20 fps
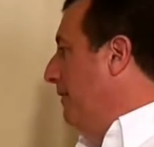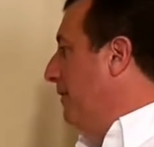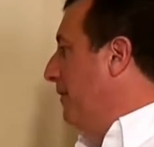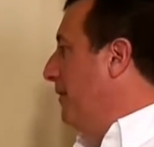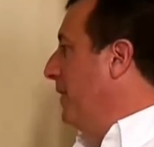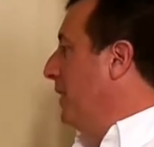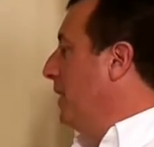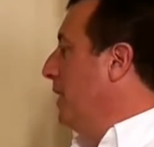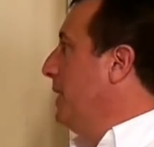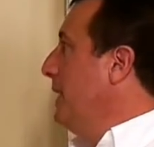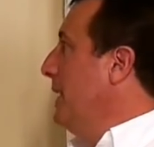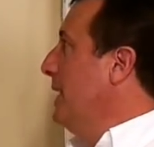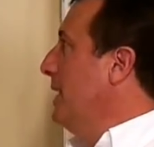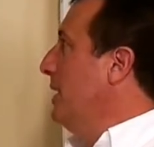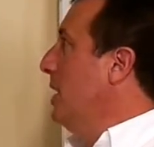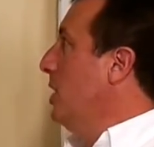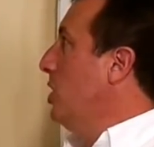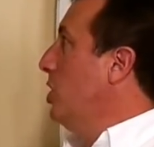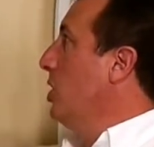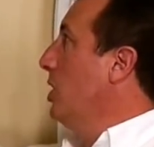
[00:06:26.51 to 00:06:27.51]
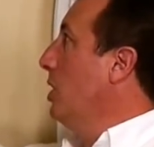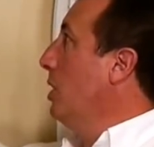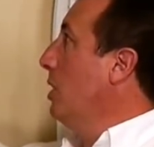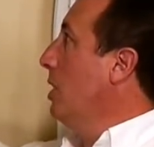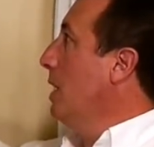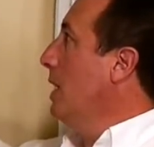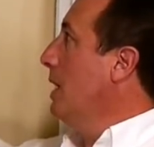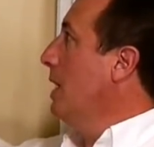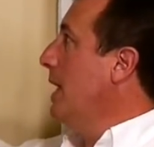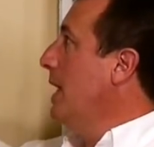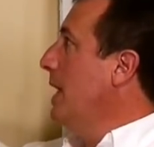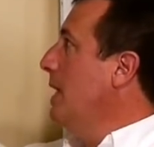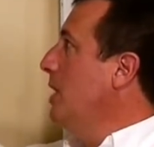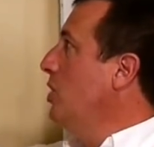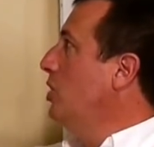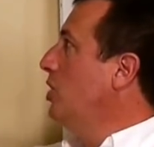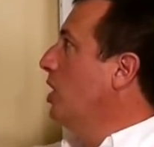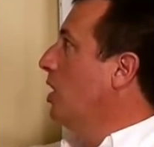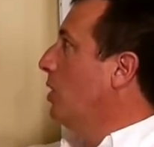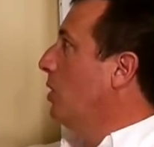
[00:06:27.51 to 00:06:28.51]
fill the additional
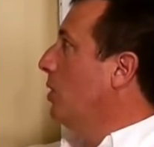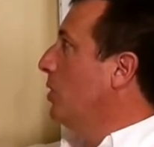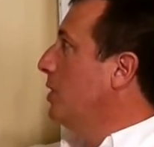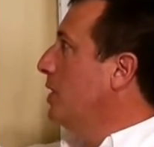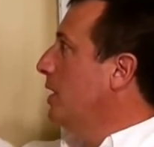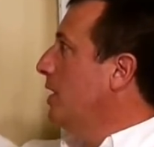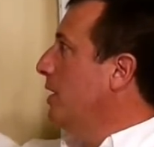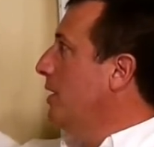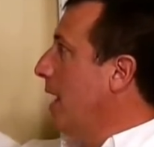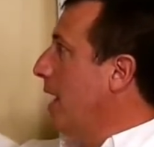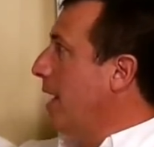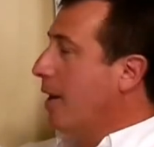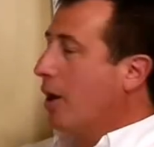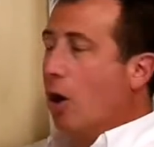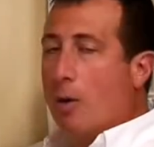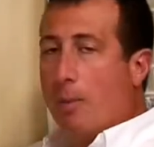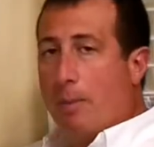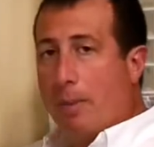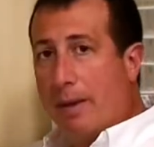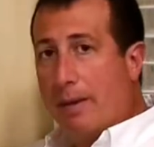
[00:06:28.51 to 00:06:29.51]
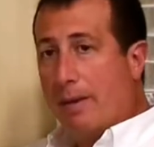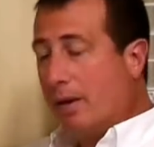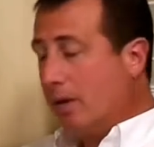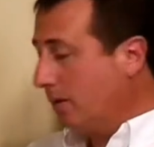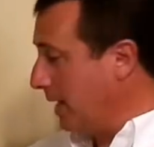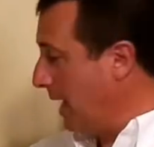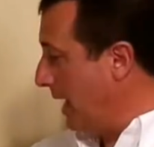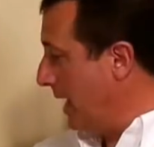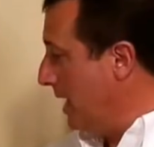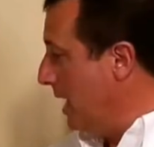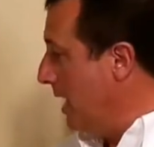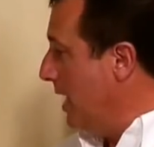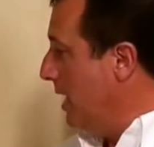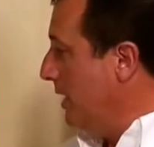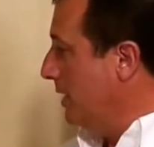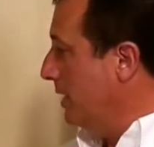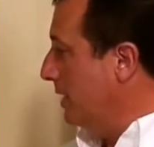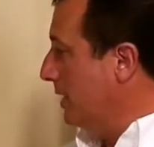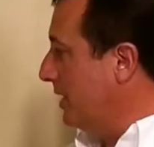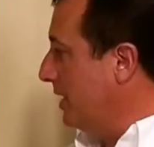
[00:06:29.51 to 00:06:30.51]
hinge holes that are open. Okay,
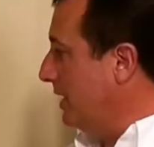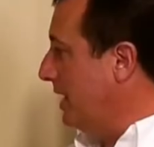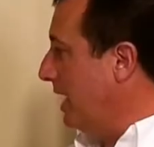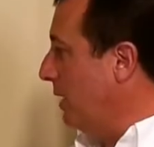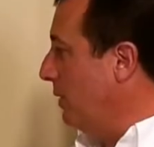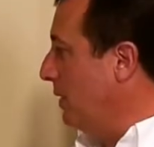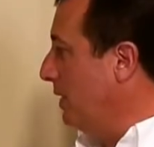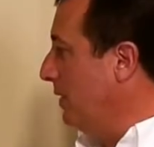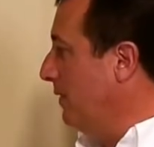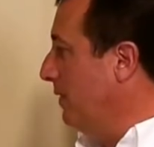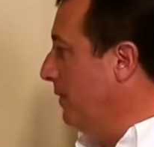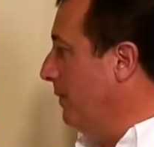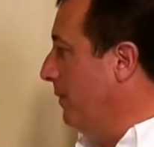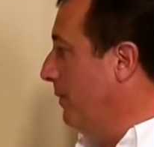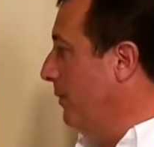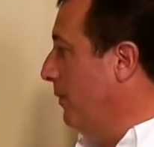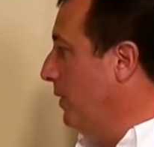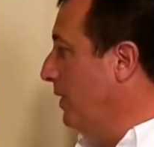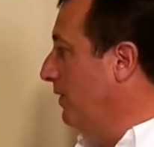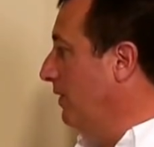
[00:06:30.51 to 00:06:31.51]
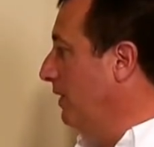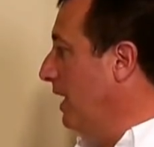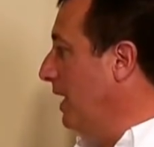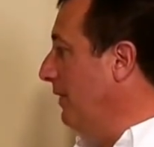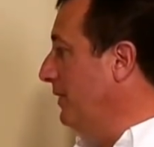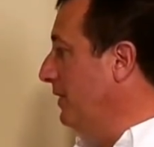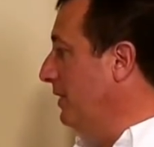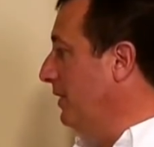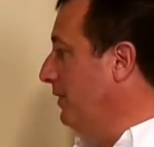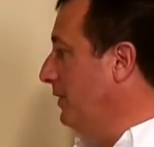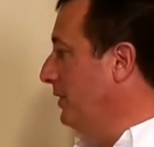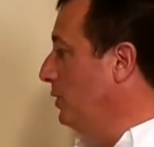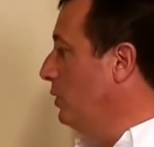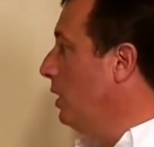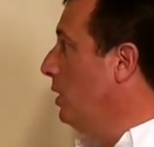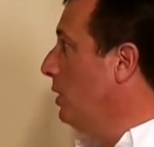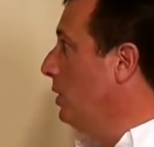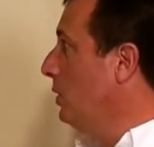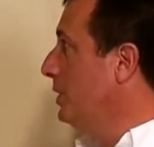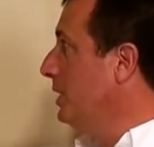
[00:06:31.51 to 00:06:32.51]
you'll see that we've left a few
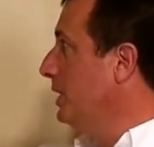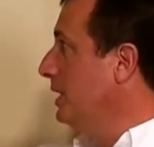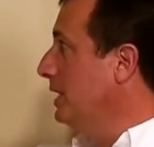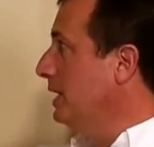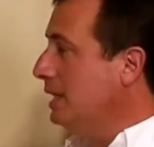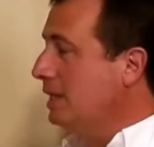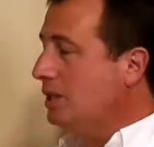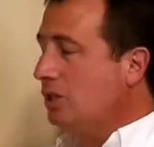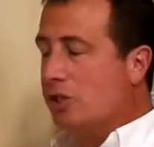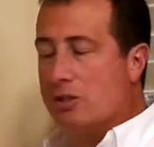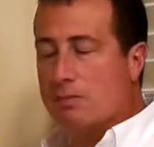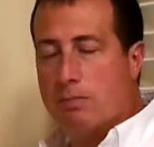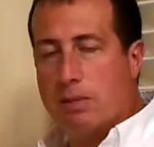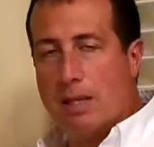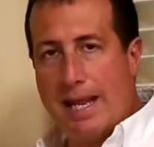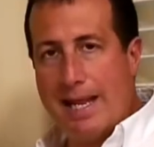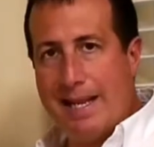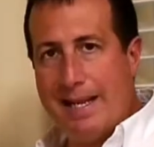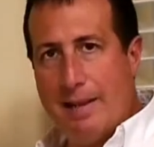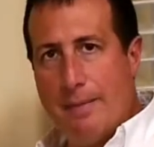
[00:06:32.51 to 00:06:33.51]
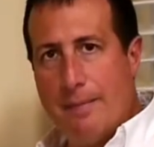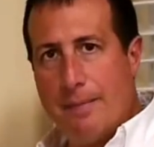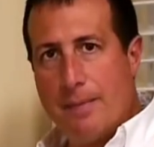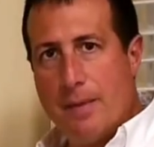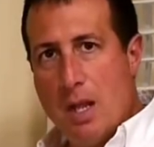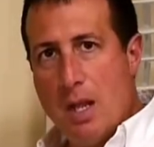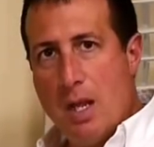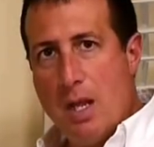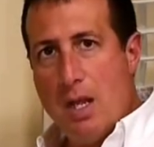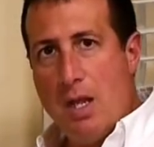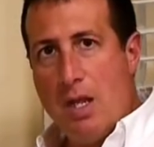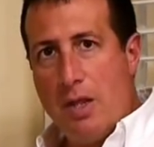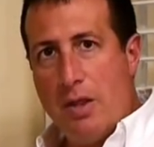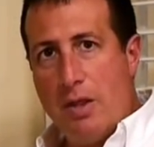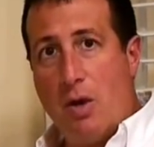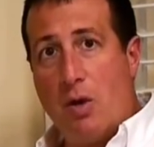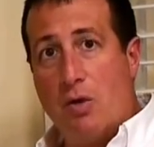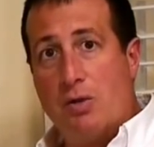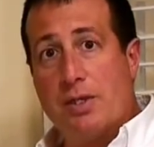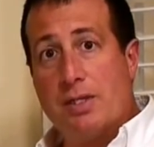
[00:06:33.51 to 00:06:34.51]
holes in the hinges blank.
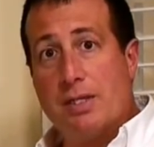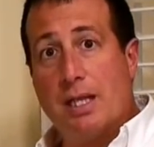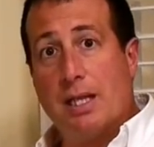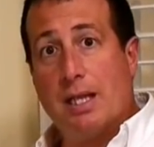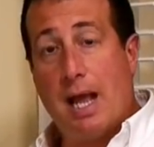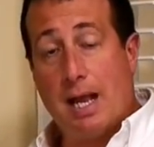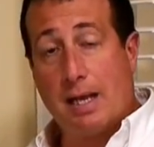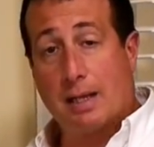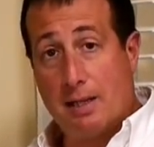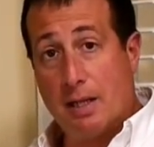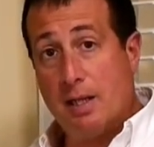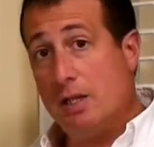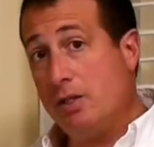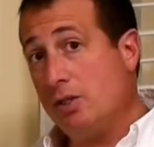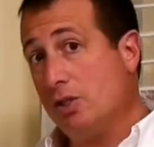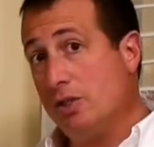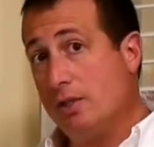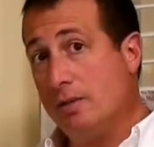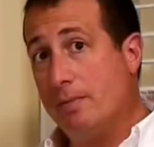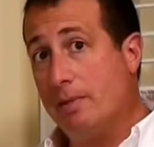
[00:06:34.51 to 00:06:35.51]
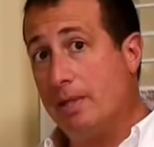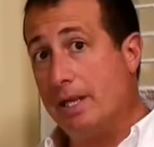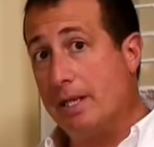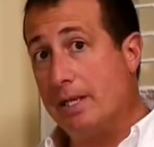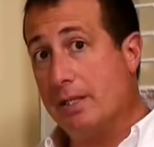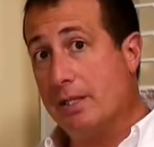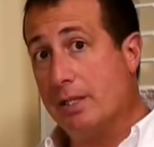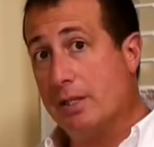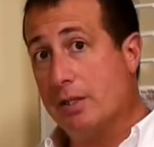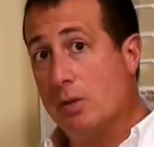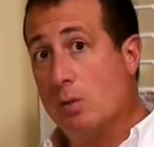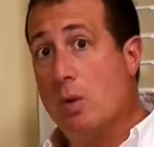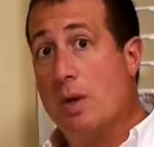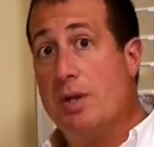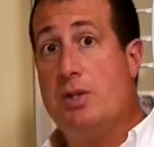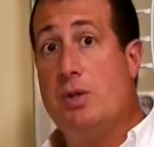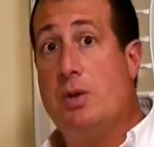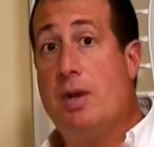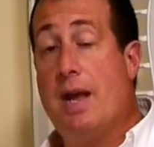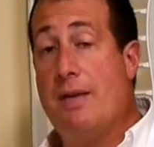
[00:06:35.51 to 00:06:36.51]
Those are to lock the hinges in place. So
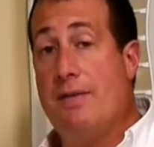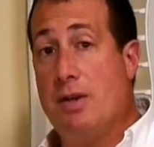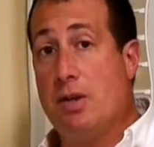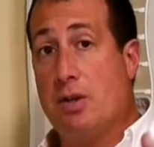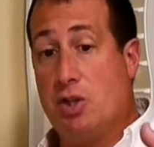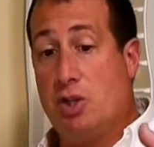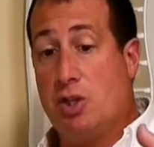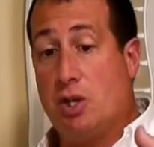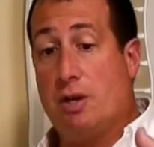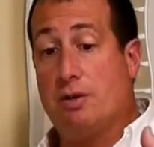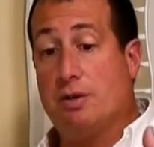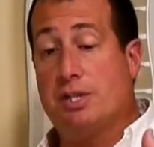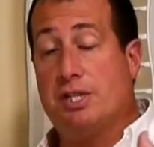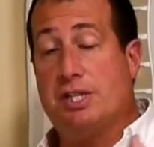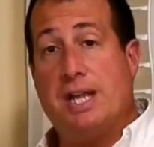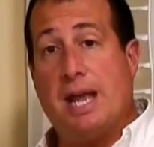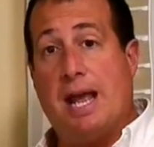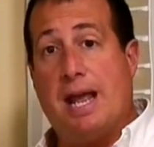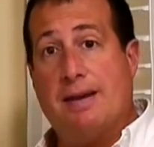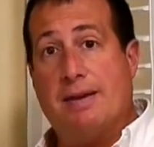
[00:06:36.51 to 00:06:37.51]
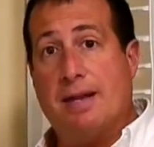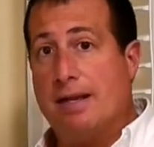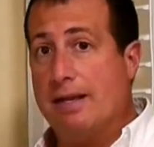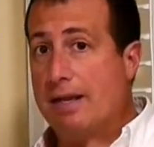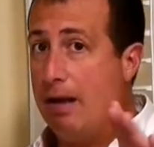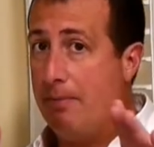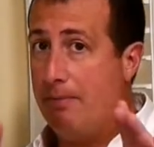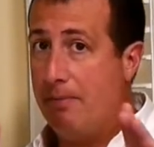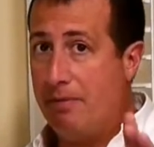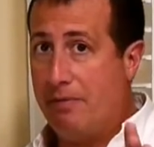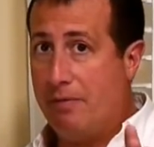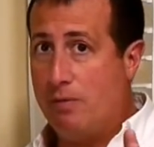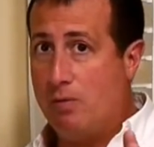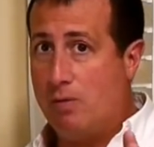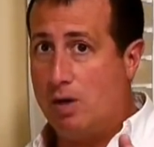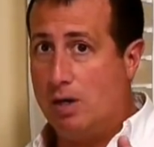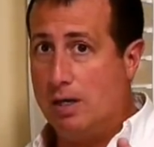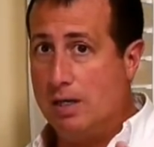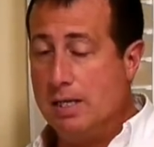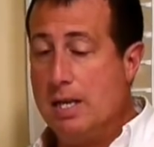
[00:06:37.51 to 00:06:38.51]
once you have your shutters set, and not
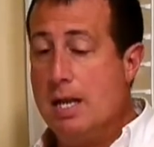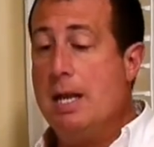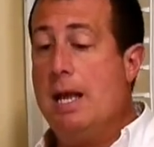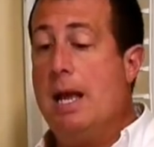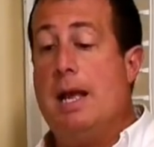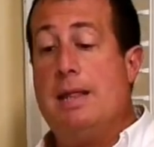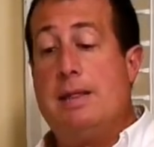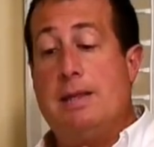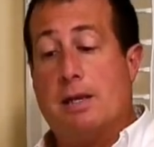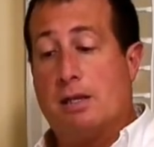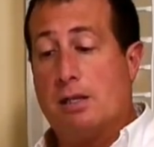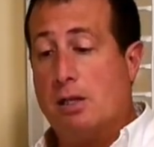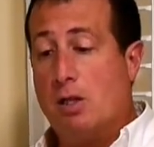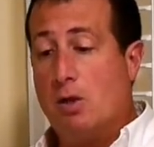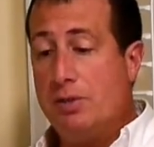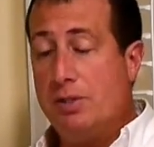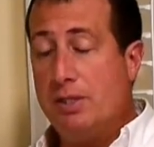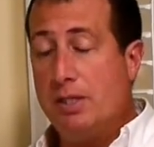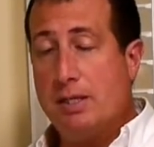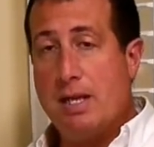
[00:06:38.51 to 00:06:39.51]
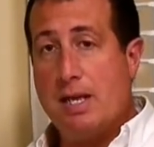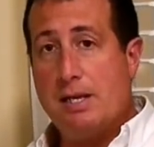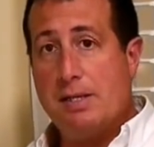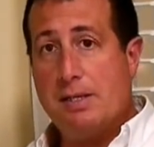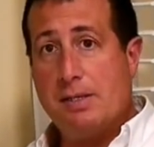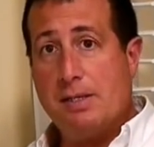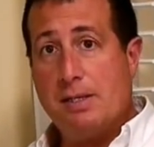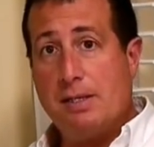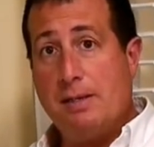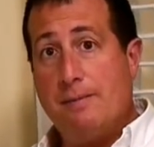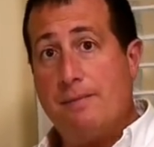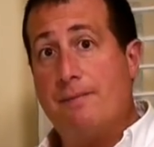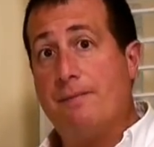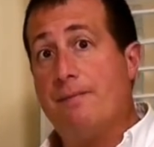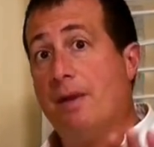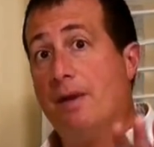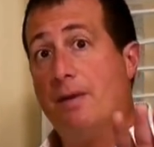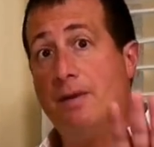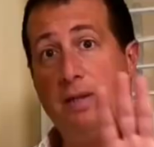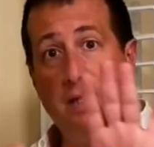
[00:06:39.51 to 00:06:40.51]
before, and they're closing nicely,
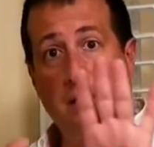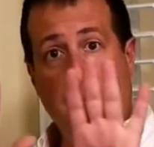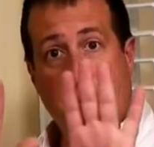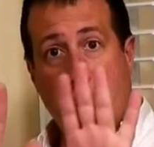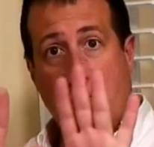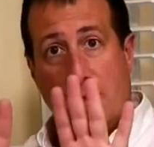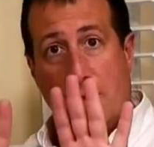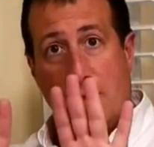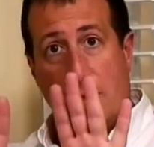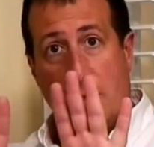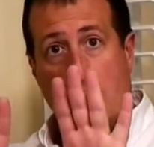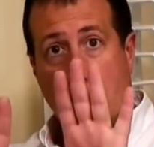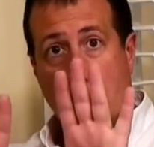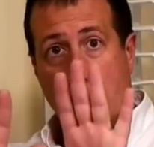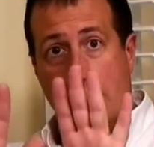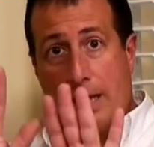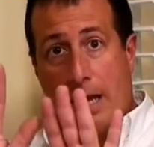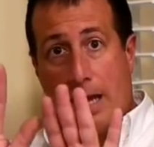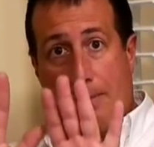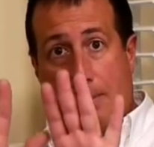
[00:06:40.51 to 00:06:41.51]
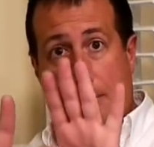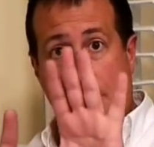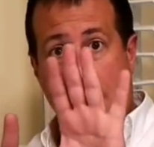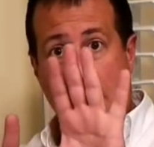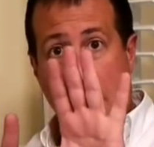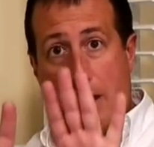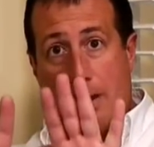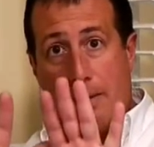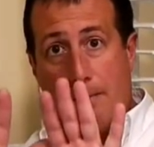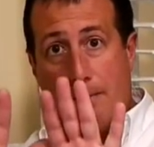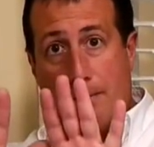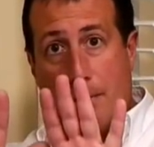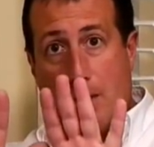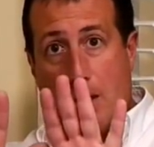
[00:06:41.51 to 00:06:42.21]
they're even on top and bottom,